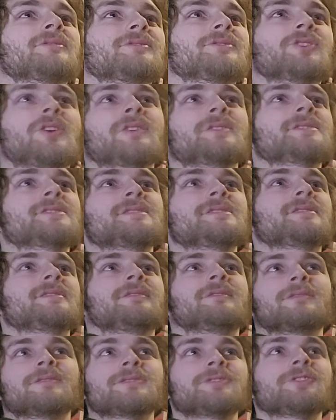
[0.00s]
John
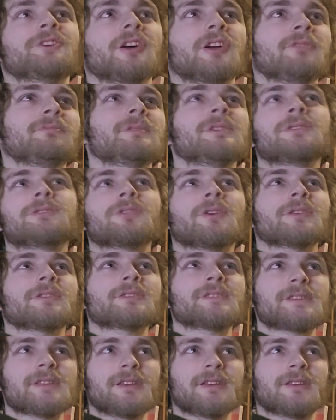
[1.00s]
Cena. His name is John
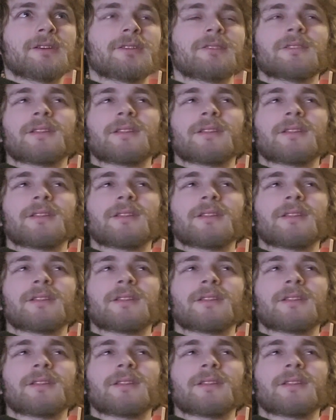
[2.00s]
Cena.